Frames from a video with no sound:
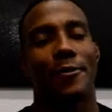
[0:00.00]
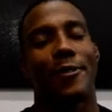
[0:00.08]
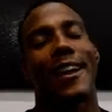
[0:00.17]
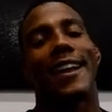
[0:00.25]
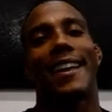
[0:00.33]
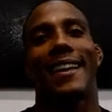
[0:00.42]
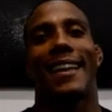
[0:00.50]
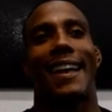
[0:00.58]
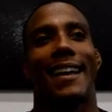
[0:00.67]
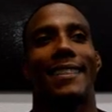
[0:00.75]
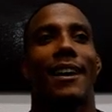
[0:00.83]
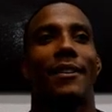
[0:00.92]
Right,
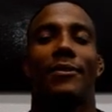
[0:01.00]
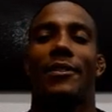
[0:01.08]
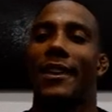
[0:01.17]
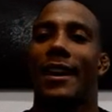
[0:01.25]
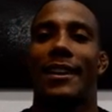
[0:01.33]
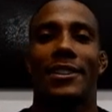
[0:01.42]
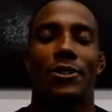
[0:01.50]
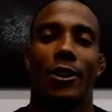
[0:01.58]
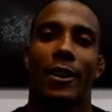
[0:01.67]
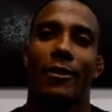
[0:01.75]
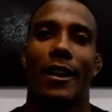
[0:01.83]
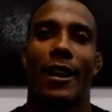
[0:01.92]
yeah, definitely. You got to enjoy
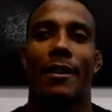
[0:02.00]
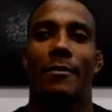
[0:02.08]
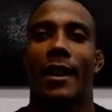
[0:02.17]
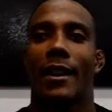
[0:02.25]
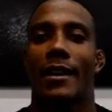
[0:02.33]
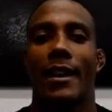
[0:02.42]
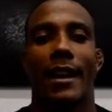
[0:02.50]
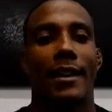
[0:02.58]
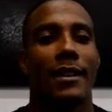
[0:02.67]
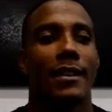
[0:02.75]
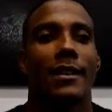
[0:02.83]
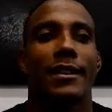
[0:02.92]
the ride, man. You can't
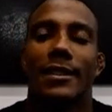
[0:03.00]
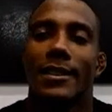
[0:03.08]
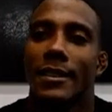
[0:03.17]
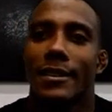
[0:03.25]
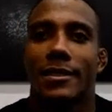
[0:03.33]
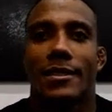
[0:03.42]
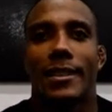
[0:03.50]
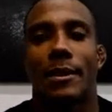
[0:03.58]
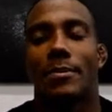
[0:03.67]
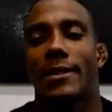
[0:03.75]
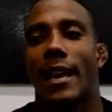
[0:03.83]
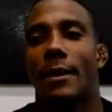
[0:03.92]
skip
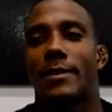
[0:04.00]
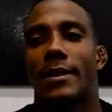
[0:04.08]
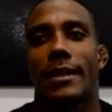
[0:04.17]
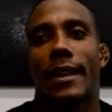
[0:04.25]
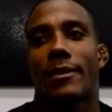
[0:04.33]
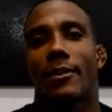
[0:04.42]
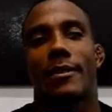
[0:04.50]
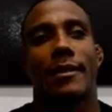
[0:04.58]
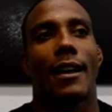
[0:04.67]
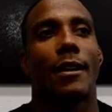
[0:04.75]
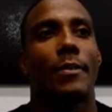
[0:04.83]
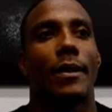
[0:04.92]
steps and get to the
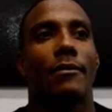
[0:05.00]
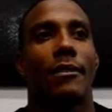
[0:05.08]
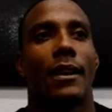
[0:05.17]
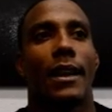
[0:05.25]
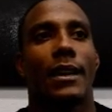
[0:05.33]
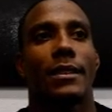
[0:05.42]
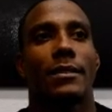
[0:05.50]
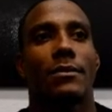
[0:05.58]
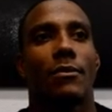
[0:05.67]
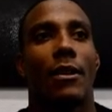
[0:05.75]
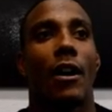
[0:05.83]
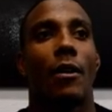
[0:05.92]
top and realize,
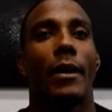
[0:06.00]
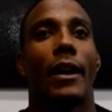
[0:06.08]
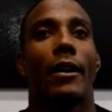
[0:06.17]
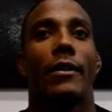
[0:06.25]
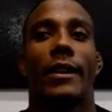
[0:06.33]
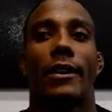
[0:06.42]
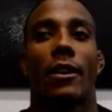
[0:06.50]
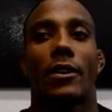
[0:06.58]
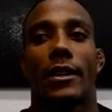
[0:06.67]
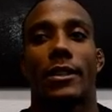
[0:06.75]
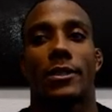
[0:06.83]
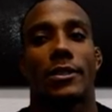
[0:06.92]
wow, I'm here, and then it all
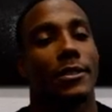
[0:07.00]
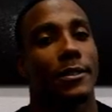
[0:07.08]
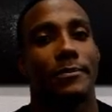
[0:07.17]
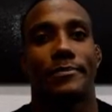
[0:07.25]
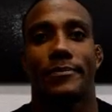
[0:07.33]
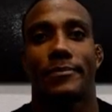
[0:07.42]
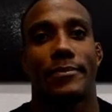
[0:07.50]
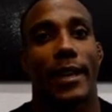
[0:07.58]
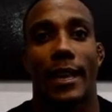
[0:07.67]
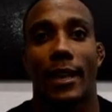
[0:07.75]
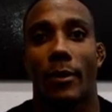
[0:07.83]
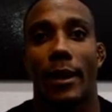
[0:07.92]
gets
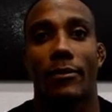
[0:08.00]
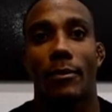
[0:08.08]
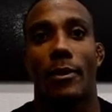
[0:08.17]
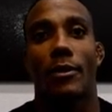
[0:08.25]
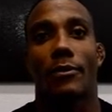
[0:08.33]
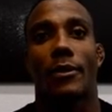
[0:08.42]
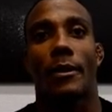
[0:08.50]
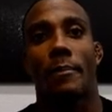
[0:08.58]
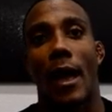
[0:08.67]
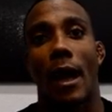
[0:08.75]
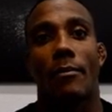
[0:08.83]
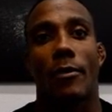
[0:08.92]
taken away from you from
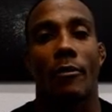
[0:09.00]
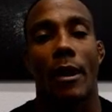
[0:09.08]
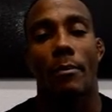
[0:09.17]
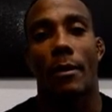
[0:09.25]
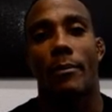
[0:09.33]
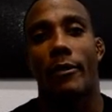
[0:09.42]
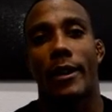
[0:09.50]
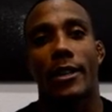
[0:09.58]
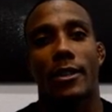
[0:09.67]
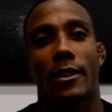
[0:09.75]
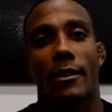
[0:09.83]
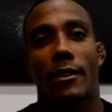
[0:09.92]
not the right
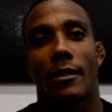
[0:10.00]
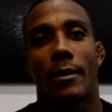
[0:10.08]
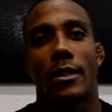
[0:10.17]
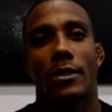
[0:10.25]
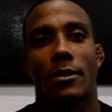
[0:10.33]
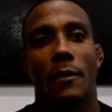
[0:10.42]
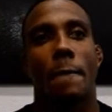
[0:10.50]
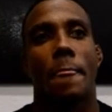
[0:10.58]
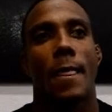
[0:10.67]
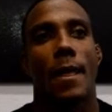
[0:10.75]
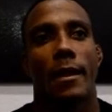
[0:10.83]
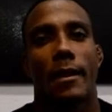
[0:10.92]
preparation, you know what I mean? So
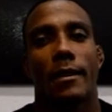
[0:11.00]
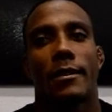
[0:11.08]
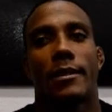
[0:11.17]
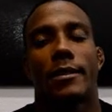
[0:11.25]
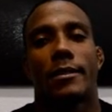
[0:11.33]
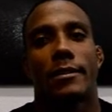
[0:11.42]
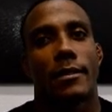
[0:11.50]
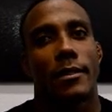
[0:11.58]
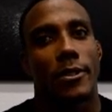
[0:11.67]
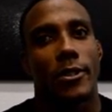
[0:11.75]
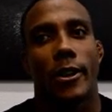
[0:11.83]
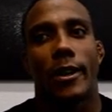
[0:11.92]

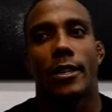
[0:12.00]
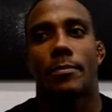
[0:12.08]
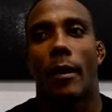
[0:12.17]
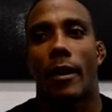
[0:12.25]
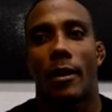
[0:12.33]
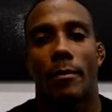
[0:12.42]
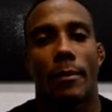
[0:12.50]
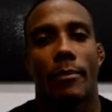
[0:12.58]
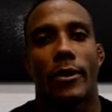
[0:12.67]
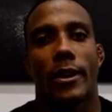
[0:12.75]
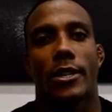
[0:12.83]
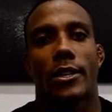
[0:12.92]
the journey is part of the
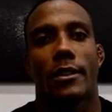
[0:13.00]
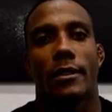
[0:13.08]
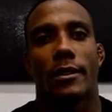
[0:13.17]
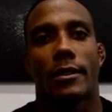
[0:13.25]
preparation.